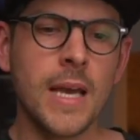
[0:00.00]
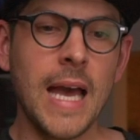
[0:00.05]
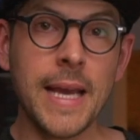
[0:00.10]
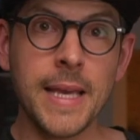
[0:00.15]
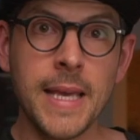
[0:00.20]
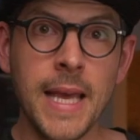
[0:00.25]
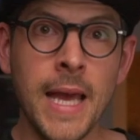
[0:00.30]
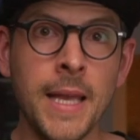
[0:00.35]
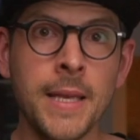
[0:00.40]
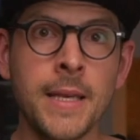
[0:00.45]

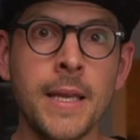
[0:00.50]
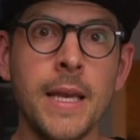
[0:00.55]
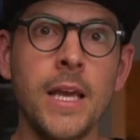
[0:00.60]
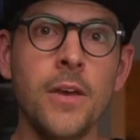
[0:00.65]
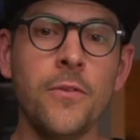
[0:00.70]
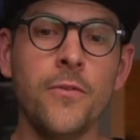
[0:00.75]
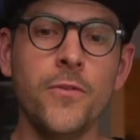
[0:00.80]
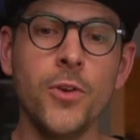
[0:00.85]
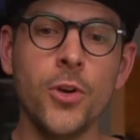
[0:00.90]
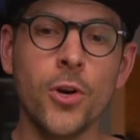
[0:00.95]
Again,
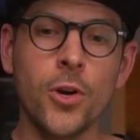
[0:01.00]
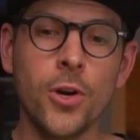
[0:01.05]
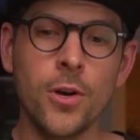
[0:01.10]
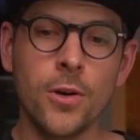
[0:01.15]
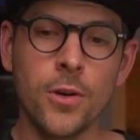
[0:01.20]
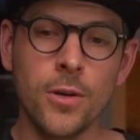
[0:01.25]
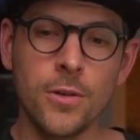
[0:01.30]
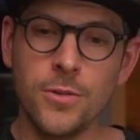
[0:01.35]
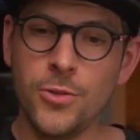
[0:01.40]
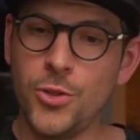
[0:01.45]
if
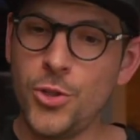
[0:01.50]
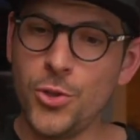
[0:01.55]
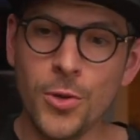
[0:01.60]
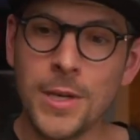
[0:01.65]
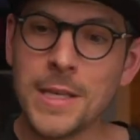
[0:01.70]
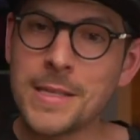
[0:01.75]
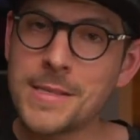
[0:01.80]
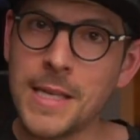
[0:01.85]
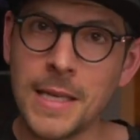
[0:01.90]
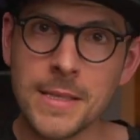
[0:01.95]
you're
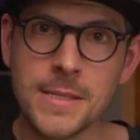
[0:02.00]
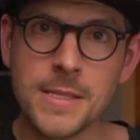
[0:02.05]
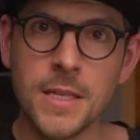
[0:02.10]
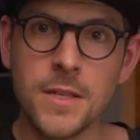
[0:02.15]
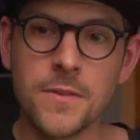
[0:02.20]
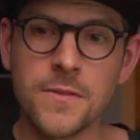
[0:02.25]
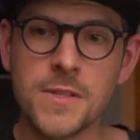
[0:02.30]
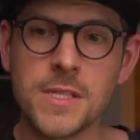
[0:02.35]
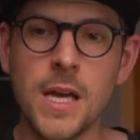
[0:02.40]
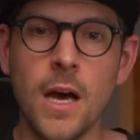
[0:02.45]
doing
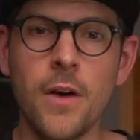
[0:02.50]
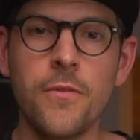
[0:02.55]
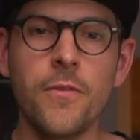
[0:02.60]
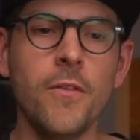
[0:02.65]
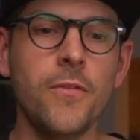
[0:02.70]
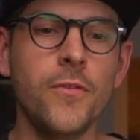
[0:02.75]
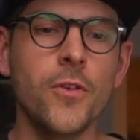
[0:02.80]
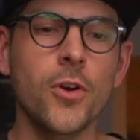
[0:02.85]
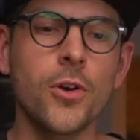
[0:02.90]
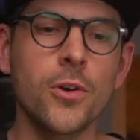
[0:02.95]
sensitive stuff,
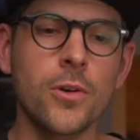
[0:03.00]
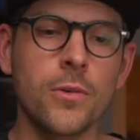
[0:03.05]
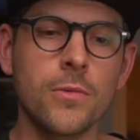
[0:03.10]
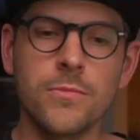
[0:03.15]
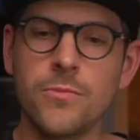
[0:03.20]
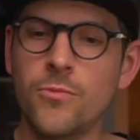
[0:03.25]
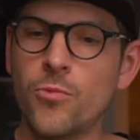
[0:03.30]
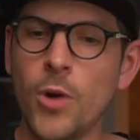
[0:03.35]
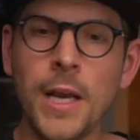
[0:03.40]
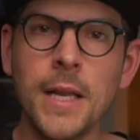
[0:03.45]
if you're
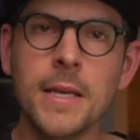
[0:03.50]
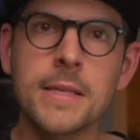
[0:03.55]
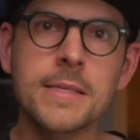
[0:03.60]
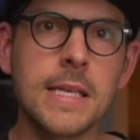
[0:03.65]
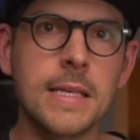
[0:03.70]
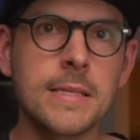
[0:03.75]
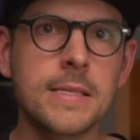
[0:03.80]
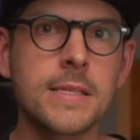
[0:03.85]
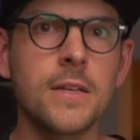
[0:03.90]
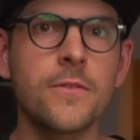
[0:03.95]
running
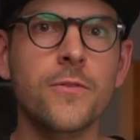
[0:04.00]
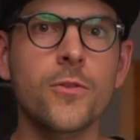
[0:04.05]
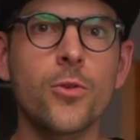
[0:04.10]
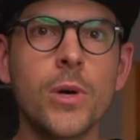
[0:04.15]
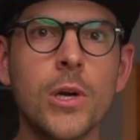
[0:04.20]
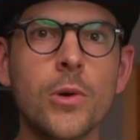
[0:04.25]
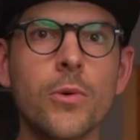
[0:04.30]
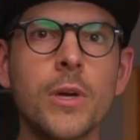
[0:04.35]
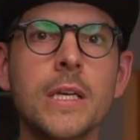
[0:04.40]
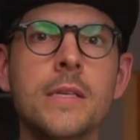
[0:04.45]
sensitive
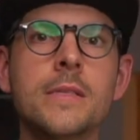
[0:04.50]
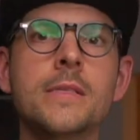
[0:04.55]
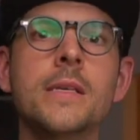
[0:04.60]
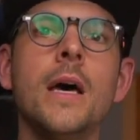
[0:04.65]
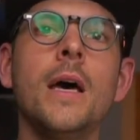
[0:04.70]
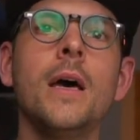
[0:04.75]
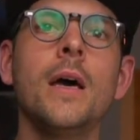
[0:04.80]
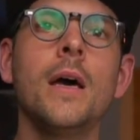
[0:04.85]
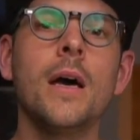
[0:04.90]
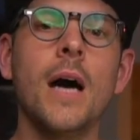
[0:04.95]
queries,
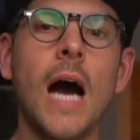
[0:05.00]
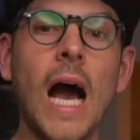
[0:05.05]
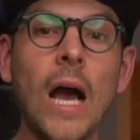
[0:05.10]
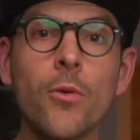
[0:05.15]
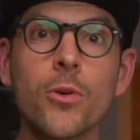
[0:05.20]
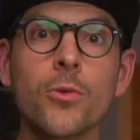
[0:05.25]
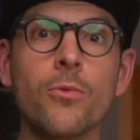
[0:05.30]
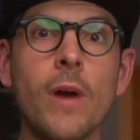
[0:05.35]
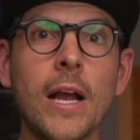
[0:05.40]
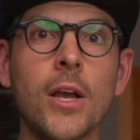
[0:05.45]
I
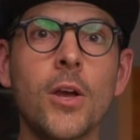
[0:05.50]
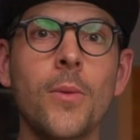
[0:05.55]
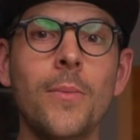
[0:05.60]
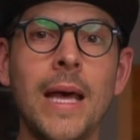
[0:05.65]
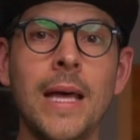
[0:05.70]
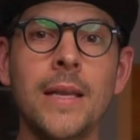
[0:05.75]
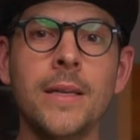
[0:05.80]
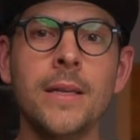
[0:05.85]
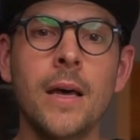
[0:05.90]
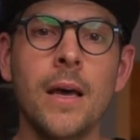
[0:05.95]
would
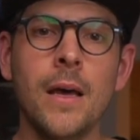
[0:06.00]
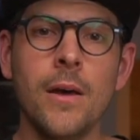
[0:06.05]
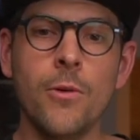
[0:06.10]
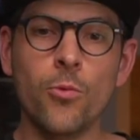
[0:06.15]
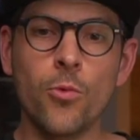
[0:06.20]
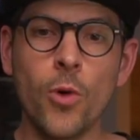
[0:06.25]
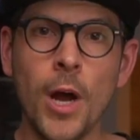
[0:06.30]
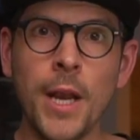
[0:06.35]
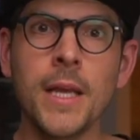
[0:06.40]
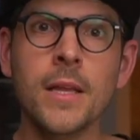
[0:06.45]
recommend
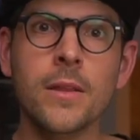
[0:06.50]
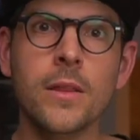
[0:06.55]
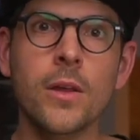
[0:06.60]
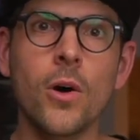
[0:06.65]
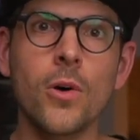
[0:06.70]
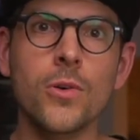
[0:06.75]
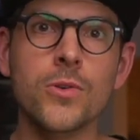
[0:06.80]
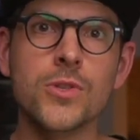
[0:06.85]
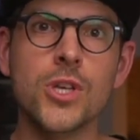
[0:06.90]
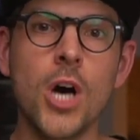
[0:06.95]
running
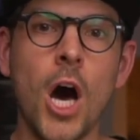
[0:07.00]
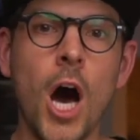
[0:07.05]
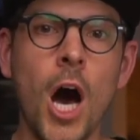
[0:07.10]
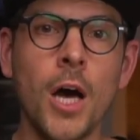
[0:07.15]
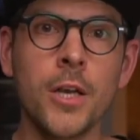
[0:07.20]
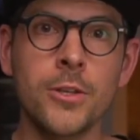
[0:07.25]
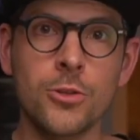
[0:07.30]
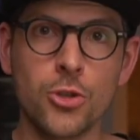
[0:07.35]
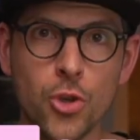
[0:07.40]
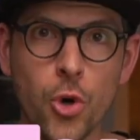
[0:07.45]
those
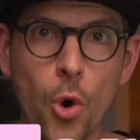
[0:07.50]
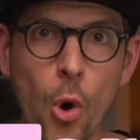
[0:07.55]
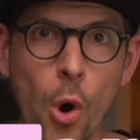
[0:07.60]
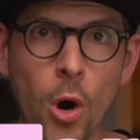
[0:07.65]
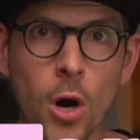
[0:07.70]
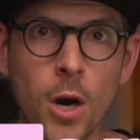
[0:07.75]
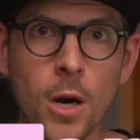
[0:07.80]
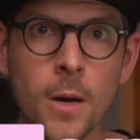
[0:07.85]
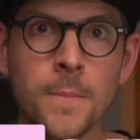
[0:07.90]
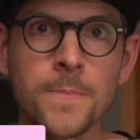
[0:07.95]
on
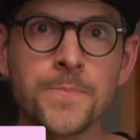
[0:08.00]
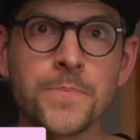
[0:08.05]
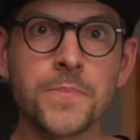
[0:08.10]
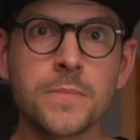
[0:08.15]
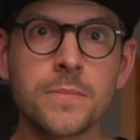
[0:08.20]
Tor